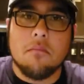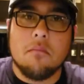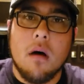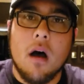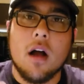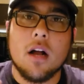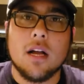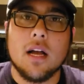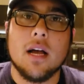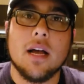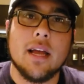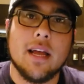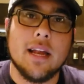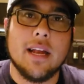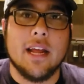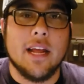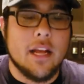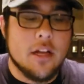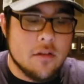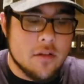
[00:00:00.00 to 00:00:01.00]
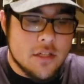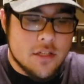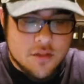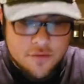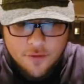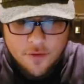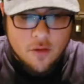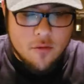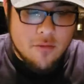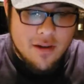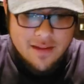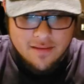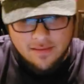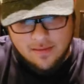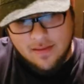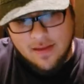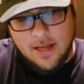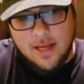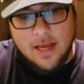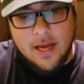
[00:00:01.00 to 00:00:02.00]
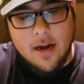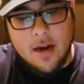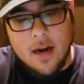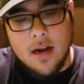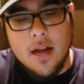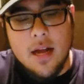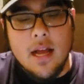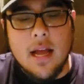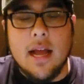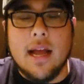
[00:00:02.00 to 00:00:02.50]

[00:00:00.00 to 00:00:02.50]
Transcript: manga in English for the rest of the year?